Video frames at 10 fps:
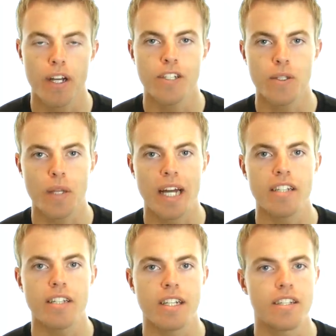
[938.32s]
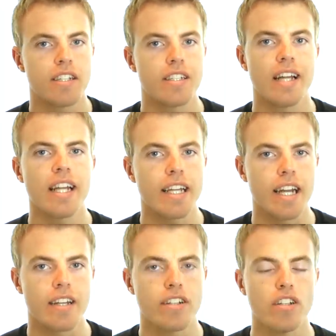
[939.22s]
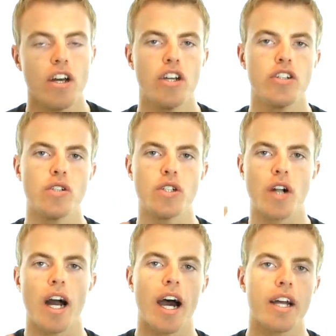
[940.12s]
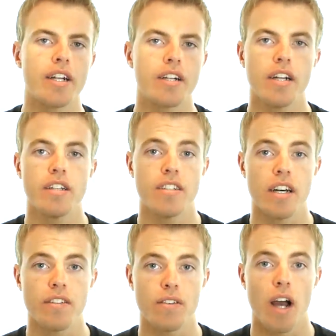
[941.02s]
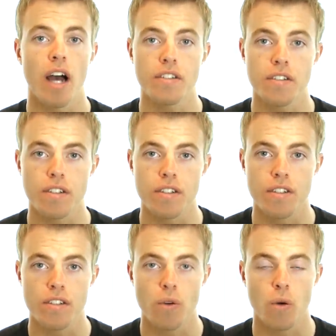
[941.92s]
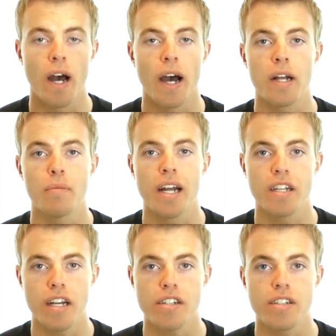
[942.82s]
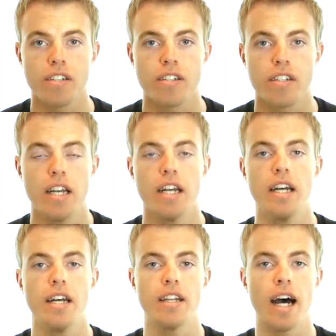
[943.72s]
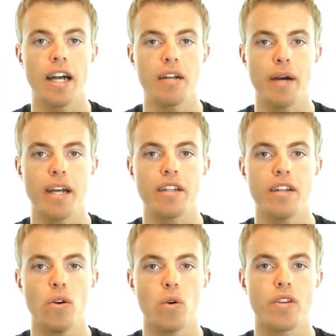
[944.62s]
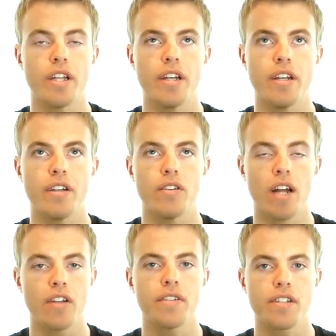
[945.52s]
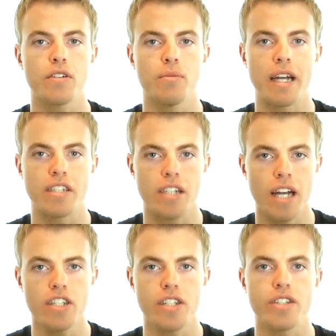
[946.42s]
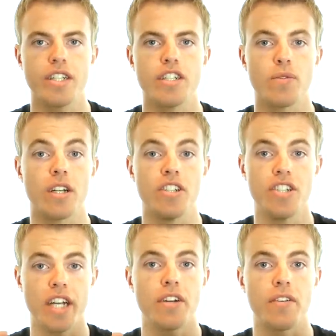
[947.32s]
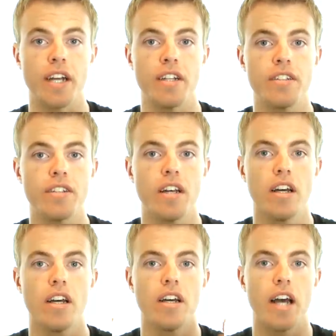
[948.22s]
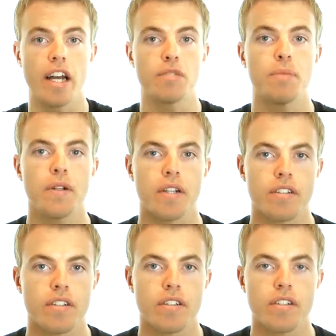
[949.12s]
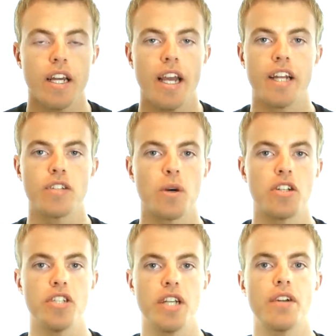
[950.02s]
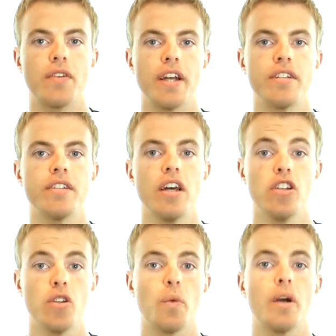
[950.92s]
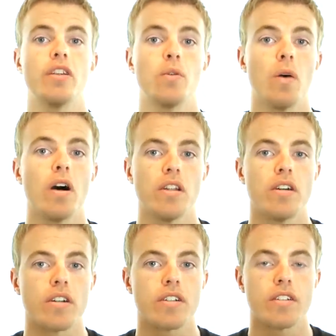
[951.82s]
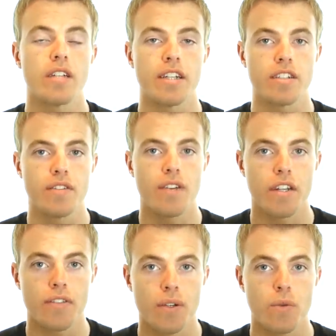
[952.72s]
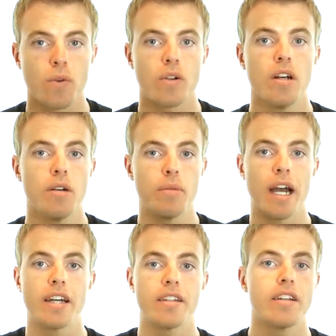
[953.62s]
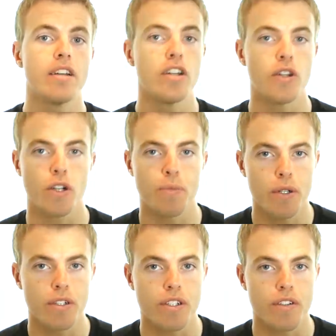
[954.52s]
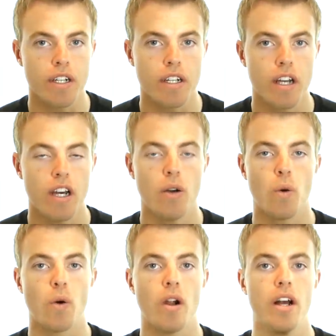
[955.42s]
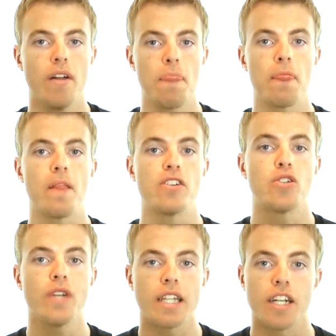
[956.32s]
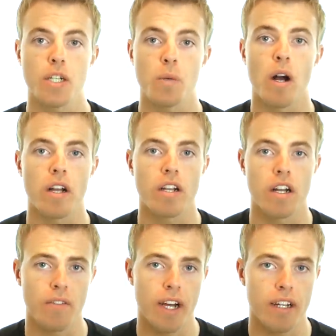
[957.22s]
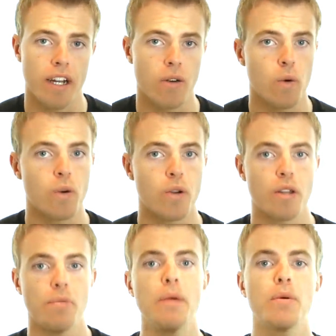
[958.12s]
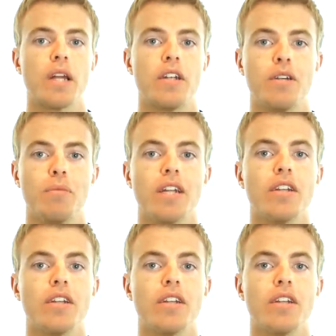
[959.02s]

So that is, in a sense, delegated to your higher self consciousness or higher mind consciousness. The higher mind or the non physical mind's consciousness is what generates experiences. It is what generates the way the wall looks that is in front of you or behind your computer screen or the street that you're walking on right now or the people that you meet.